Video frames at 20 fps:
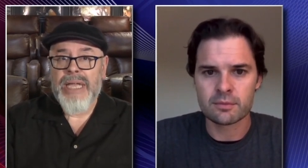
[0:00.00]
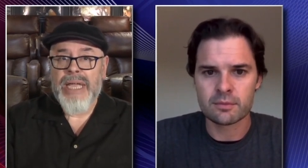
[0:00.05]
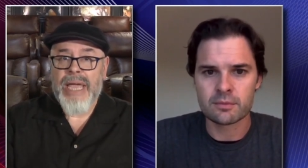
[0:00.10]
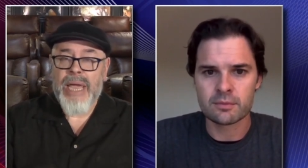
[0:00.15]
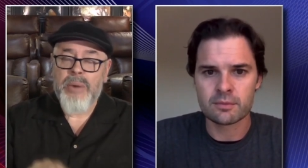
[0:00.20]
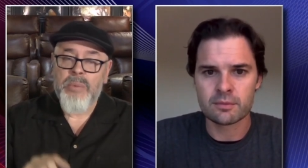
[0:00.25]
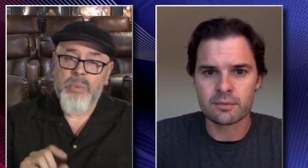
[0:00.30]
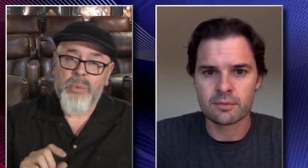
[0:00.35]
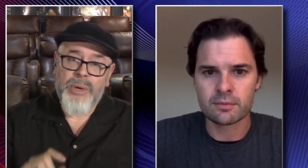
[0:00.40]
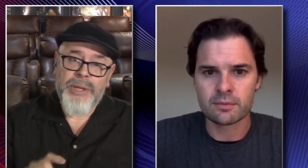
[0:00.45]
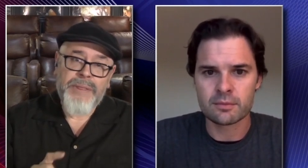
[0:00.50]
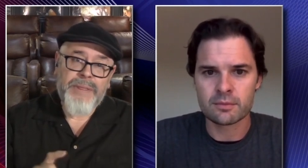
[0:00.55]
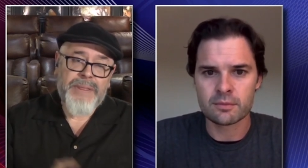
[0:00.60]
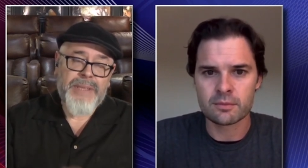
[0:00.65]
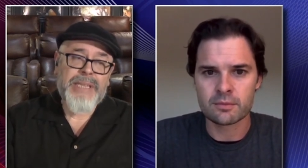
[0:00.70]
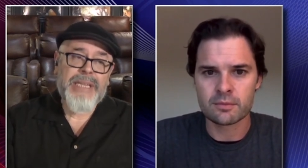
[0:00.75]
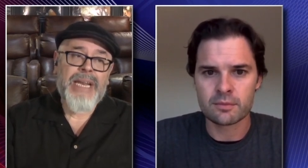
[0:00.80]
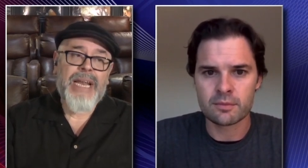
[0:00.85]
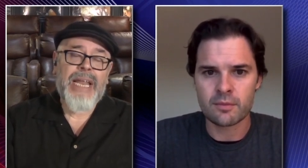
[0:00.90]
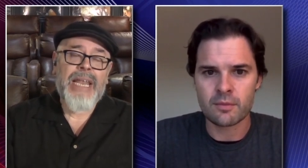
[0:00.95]
Speaker 1: And one
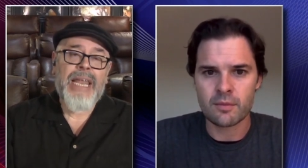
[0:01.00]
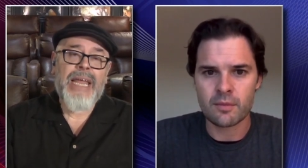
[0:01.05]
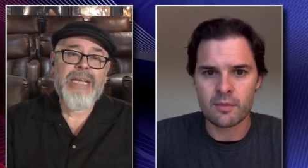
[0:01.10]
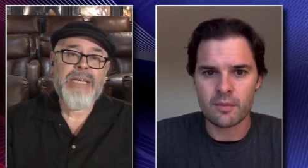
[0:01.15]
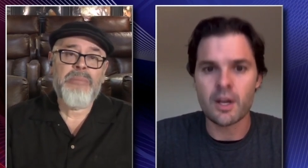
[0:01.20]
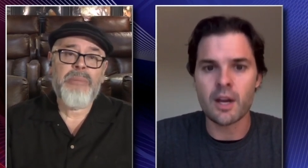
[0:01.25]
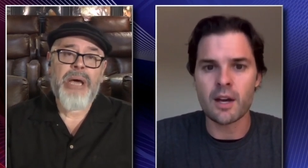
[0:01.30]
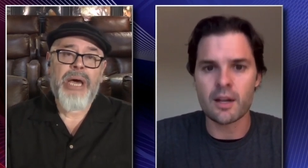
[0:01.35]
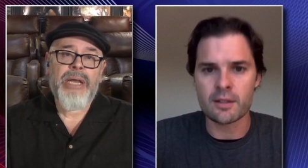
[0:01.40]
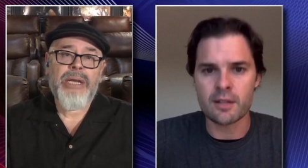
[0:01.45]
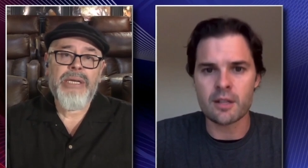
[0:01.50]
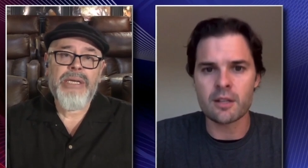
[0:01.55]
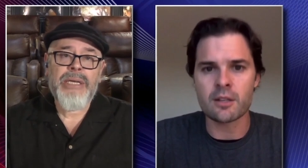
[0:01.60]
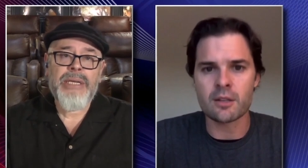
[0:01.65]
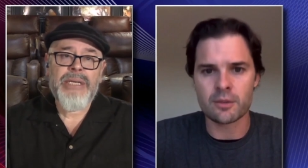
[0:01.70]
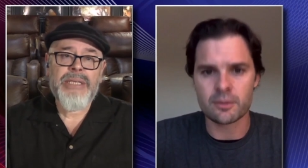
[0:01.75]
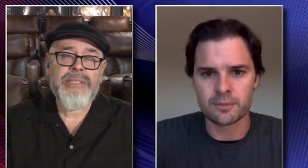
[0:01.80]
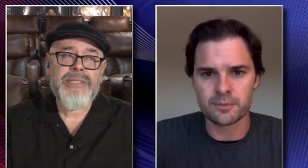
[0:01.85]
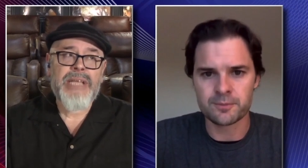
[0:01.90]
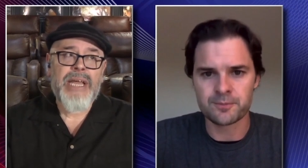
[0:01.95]
thing that I liked about yeah. it
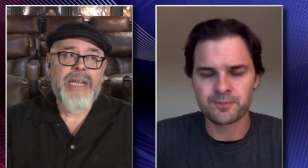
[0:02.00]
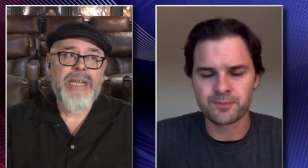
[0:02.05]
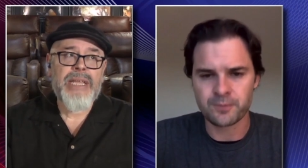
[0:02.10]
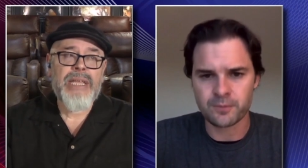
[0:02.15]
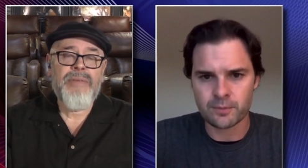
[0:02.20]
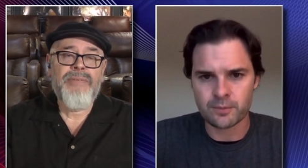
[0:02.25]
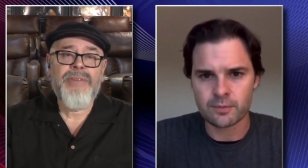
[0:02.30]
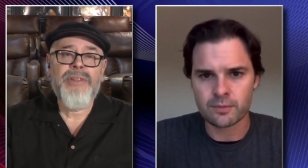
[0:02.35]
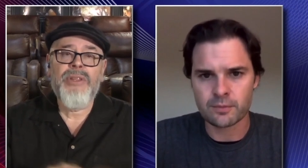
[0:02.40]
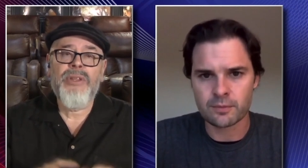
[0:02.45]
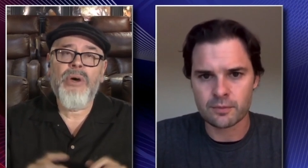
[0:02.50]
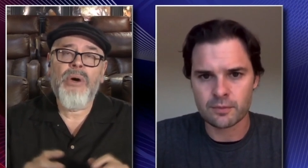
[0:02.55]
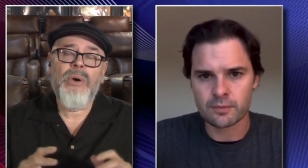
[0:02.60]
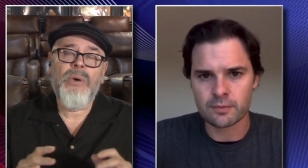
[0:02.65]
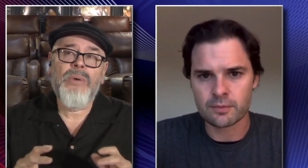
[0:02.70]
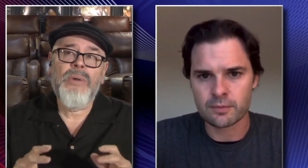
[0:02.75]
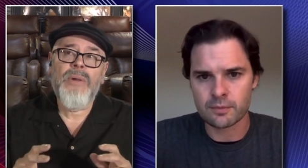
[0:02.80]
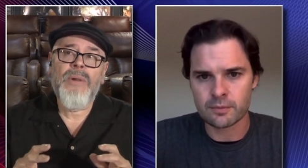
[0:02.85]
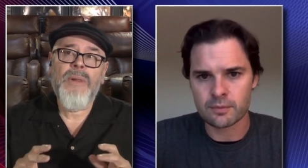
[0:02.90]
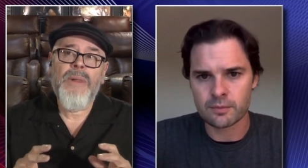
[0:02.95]
is that even
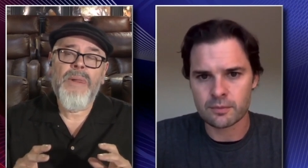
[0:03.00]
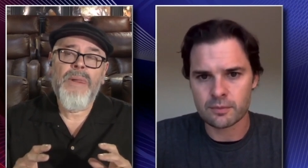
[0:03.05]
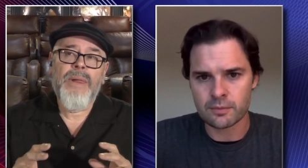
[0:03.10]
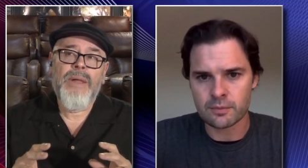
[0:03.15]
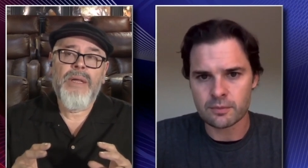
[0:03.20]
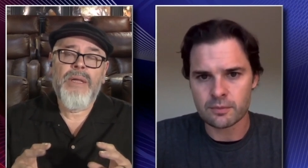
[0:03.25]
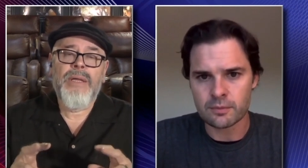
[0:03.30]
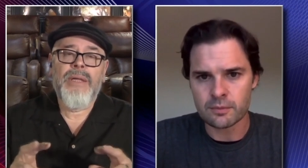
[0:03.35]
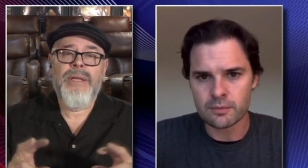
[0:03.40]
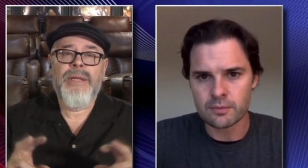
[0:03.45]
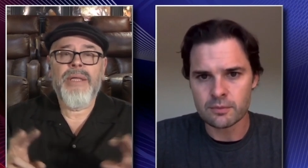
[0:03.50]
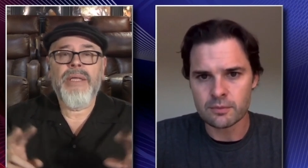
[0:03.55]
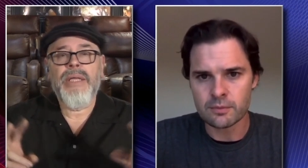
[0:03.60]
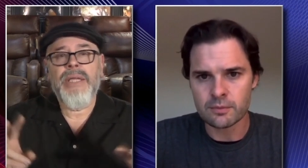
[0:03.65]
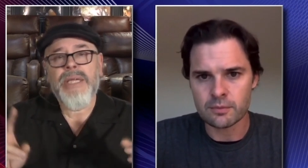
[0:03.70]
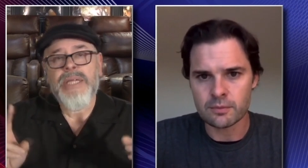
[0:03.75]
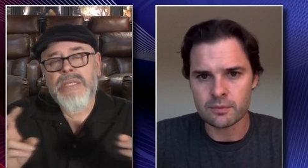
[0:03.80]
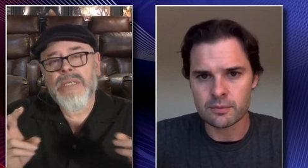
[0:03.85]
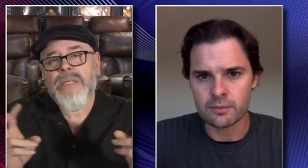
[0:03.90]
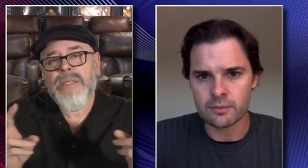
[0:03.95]
though
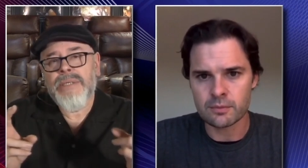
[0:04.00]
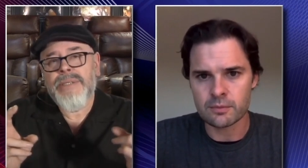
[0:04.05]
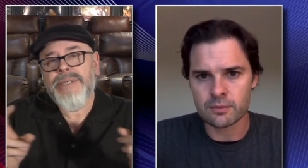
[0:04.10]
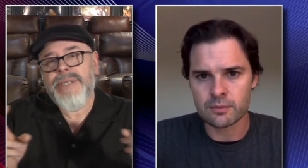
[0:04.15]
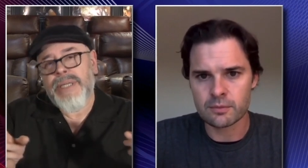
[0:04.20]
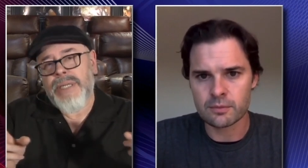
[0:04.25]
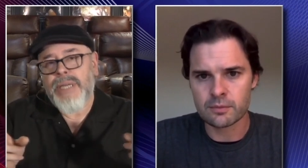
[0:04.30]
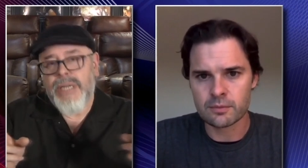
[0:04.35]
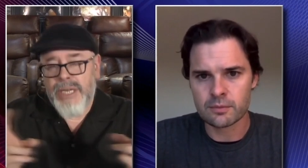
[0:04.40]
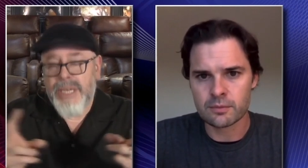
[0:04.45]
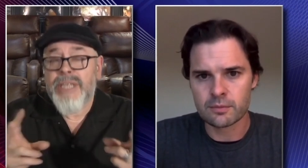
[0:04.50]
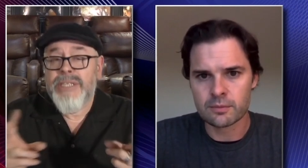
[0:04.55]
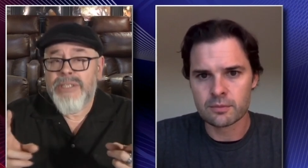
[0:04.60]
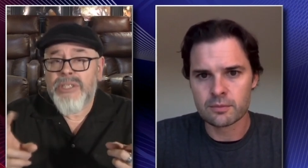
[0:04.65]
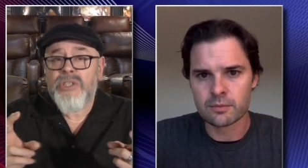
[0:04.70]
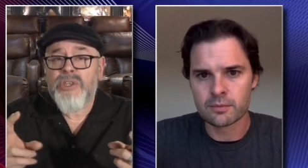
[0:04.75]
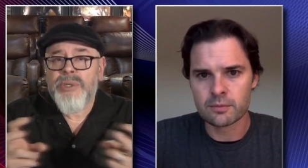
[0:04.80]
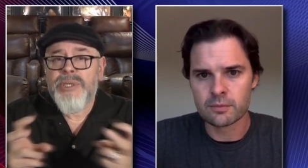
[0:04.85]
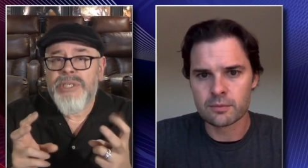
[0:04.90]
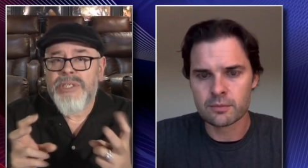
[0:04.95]
it's a it is
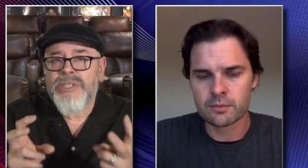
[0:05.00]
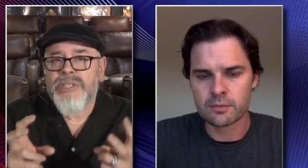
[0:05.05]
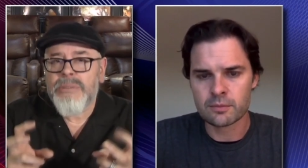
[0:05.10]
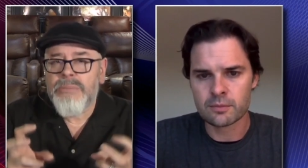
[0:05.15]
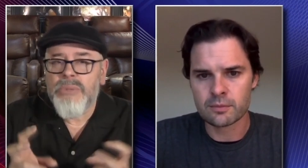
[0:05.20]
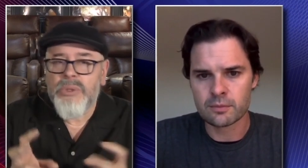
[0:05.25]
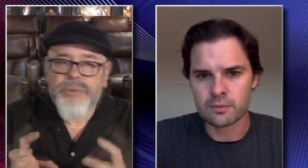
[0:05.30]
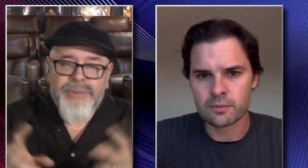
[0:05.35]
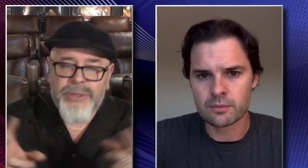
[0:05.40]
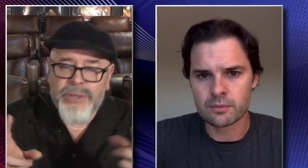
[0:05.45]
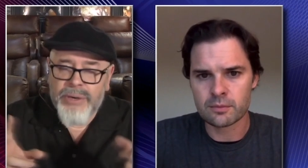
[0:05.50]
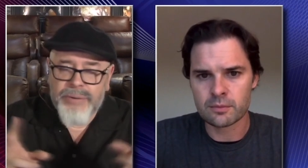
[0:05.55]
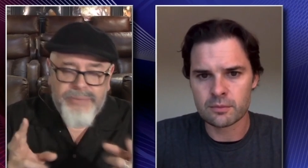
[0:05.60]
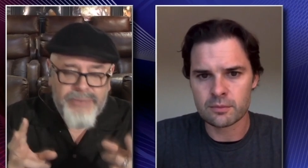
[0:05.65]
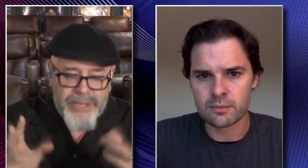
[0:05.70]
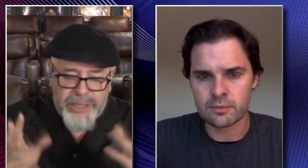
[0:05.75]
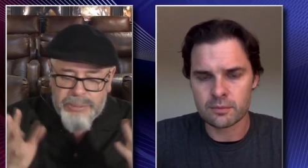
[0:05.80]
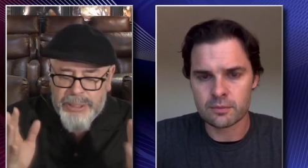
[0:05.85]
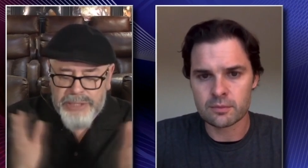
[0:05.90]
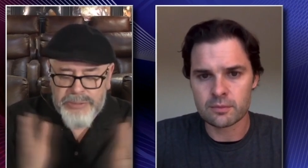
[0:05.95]
a Christian movie or a
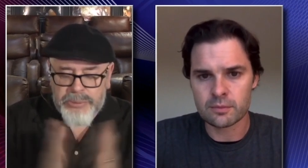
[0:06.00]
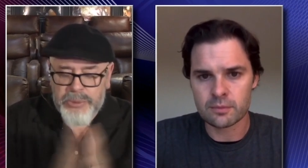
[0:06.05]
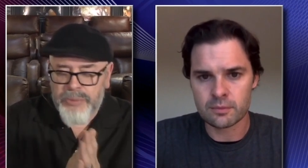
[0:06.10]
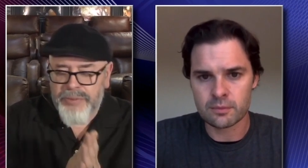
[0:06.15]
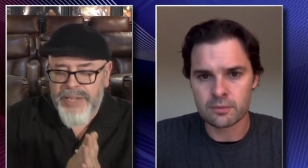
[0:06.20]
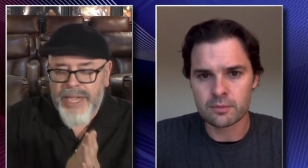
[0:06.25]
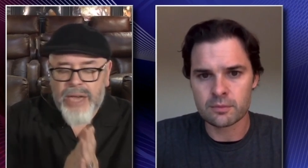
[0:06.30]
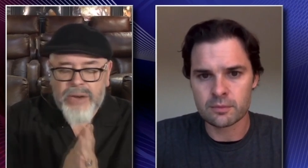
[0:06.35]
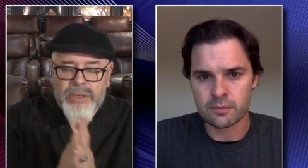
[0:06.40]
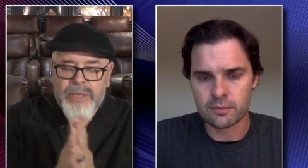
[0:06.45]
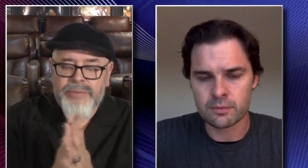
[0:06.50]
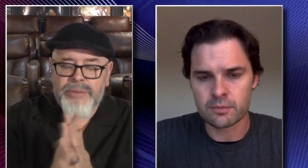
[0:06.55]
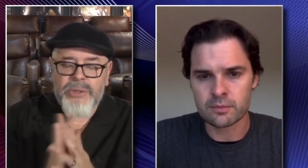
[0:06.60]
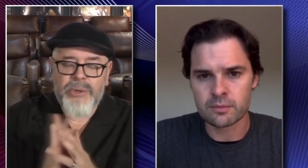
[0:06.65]
faith-based movie. I don't even